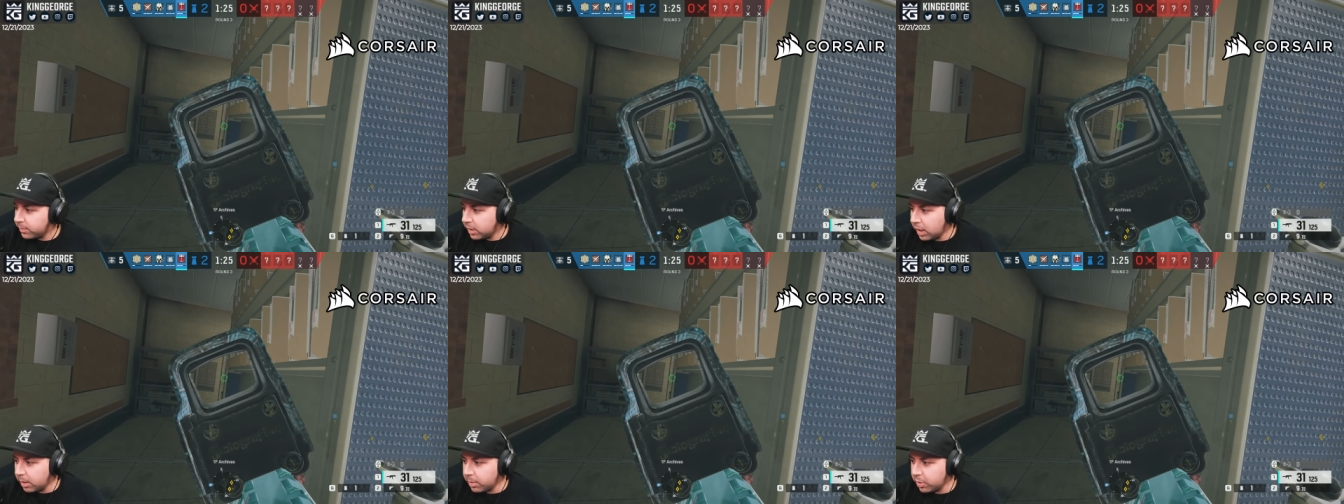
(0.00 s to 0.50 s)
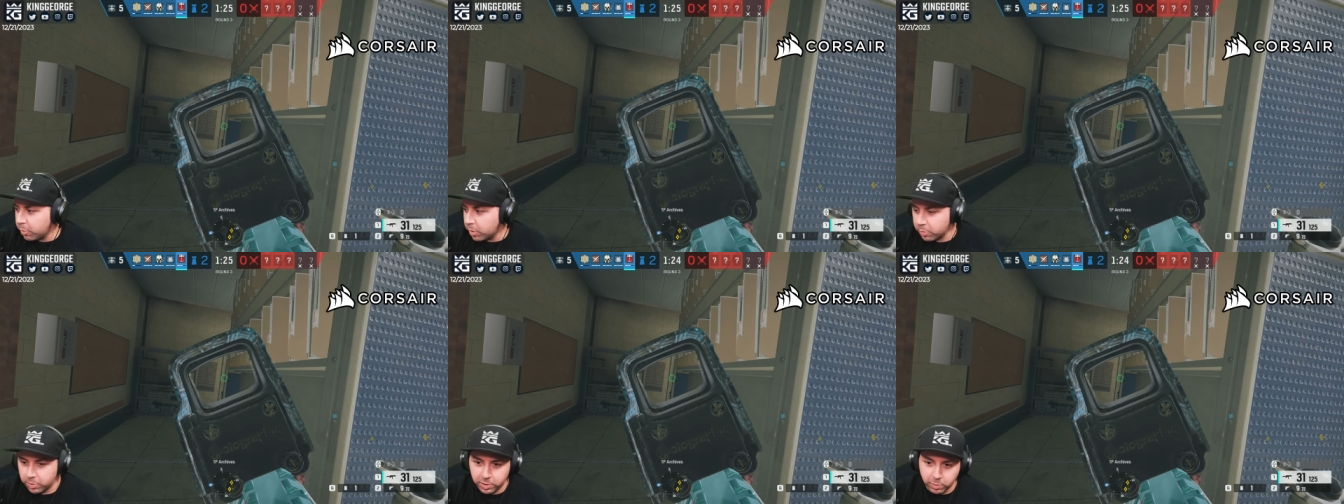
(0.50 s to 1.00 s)
yeah, I mean you
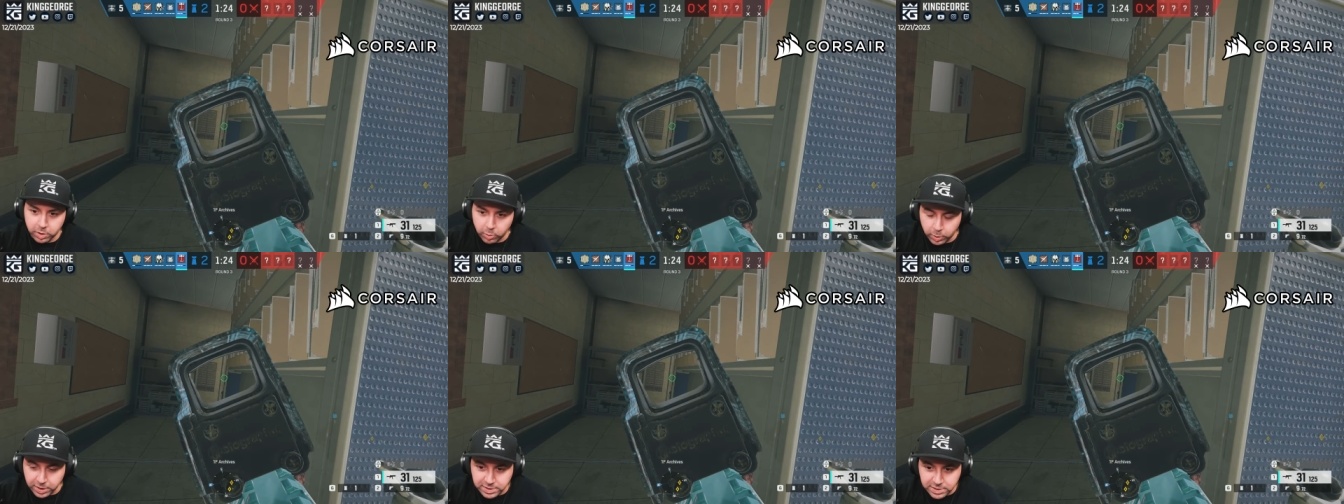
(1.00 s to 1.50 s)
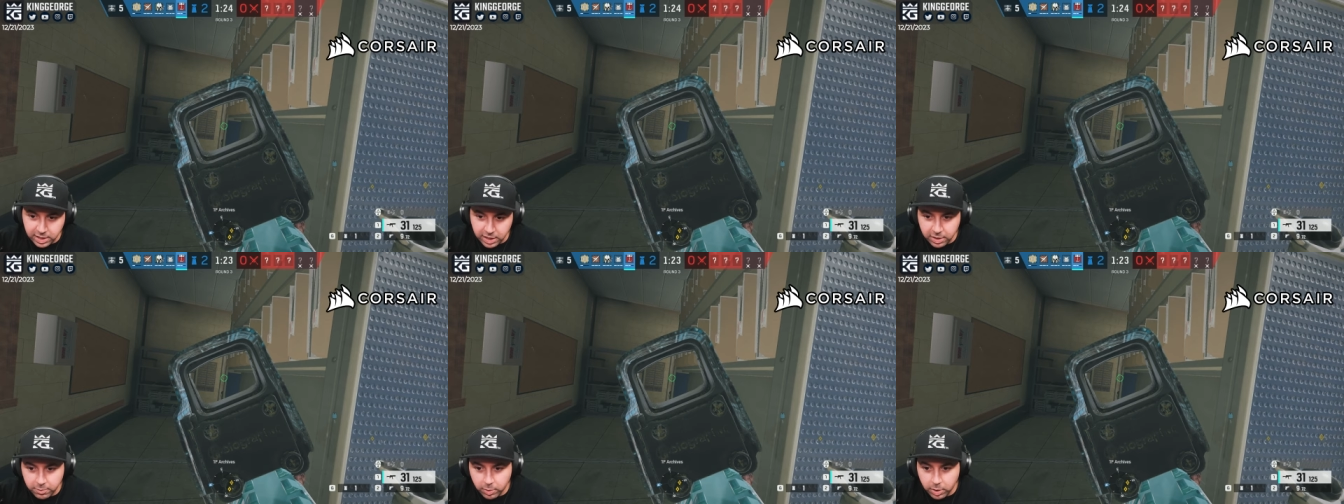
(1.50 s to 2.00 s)
wouldn't really want to waste
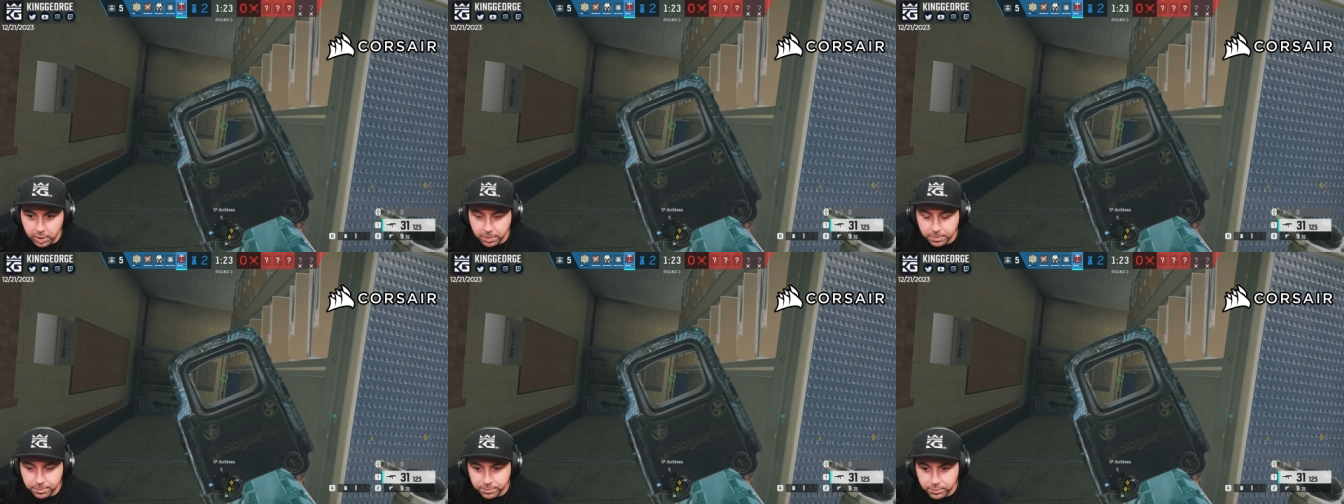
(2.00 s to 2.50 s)
that, right?